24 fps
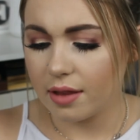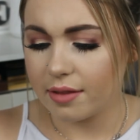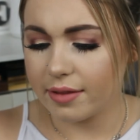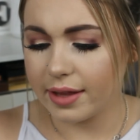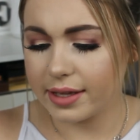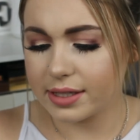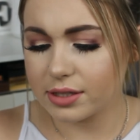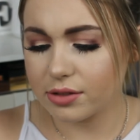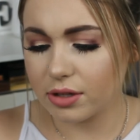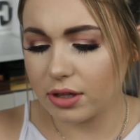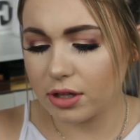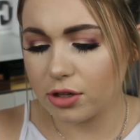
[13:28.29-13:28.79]

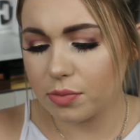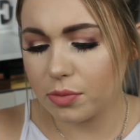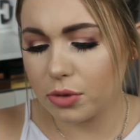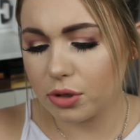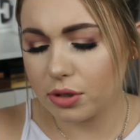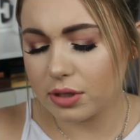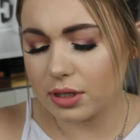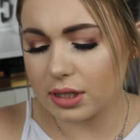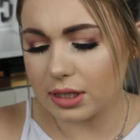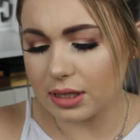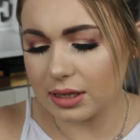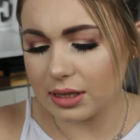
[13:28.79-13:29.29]
These are a little
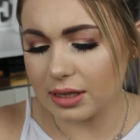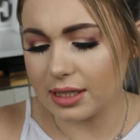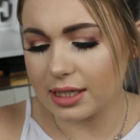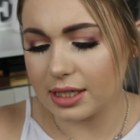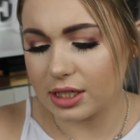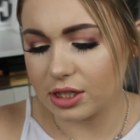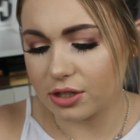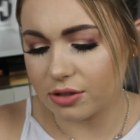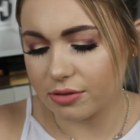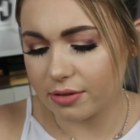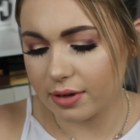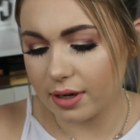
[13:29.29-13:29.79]
more
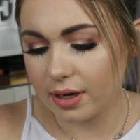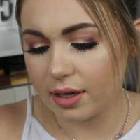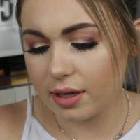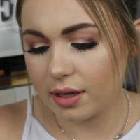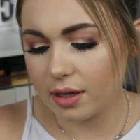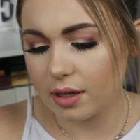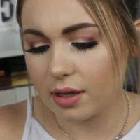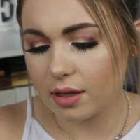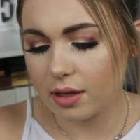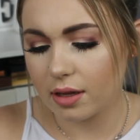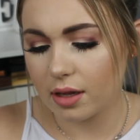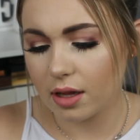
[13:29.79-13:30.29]

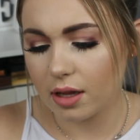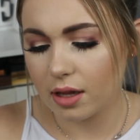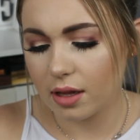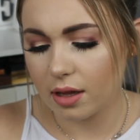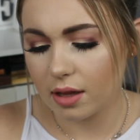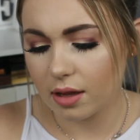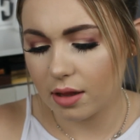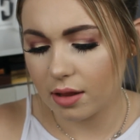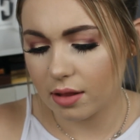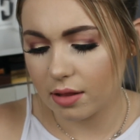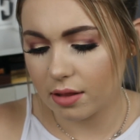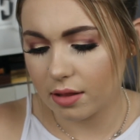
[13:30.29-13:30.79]
glittery
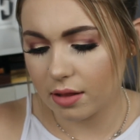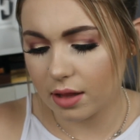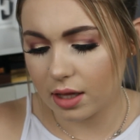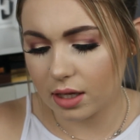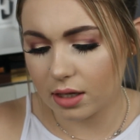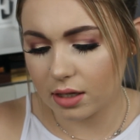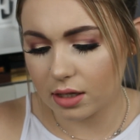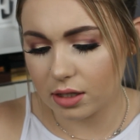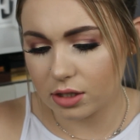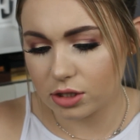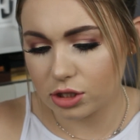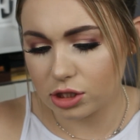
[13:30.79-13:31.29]

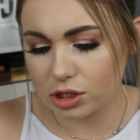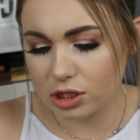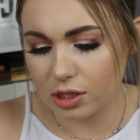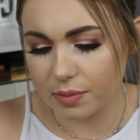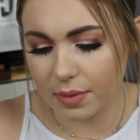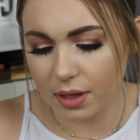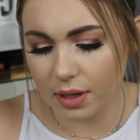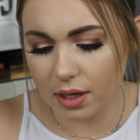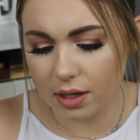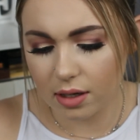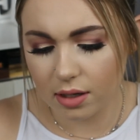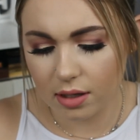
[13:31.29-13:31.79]
than
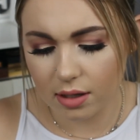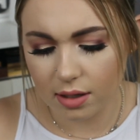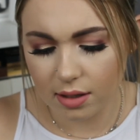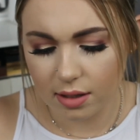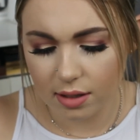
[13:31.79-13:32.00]
shimmer.